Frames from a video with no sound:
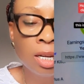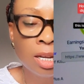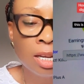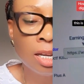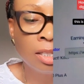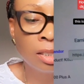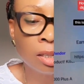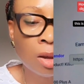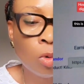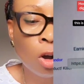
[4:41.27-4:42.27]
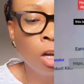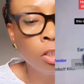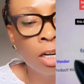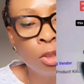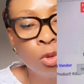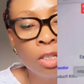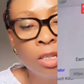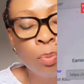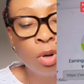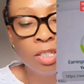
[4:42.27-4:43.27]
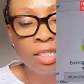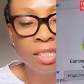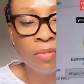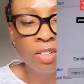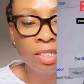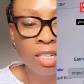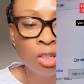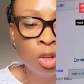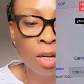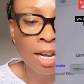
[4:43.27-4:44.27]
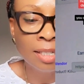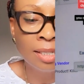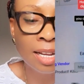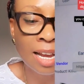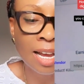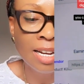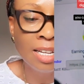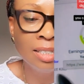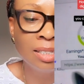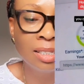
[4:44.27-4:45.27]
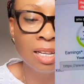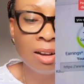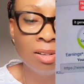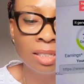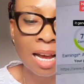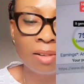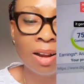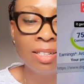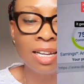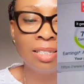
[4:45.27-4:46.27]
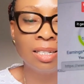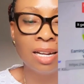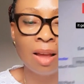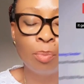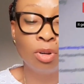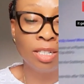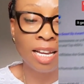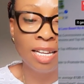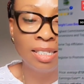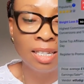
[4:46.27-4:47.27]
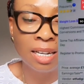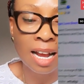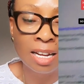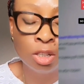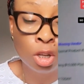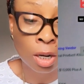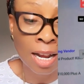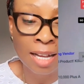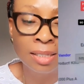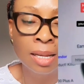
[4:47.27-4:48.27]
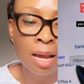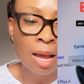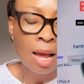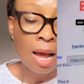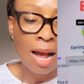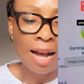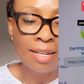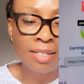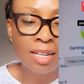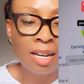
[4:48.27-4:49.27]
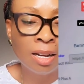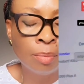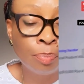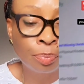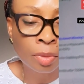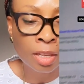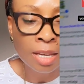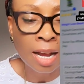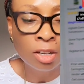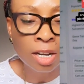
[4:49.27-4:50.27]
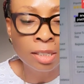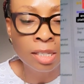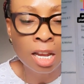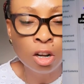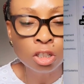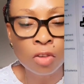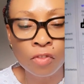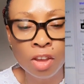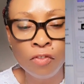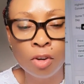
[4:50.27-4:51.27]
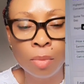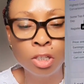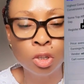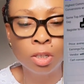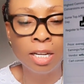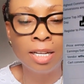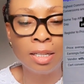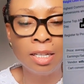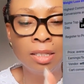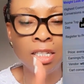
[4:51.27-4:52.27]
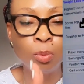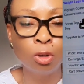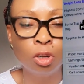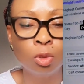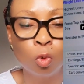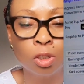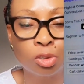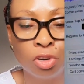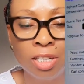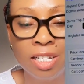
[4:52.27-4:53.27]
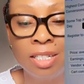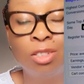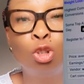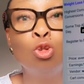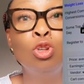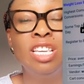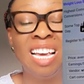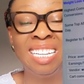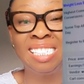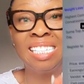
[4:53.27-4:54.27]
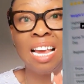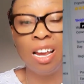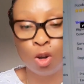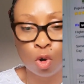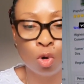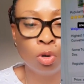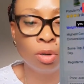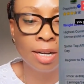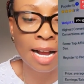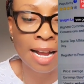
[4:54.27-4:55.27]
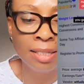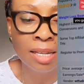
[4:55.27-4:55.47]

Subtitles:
is $120.17. The earnings sells around $89.89, and yeah, you can see a lot of information there. This product was created 2 years ago, guys.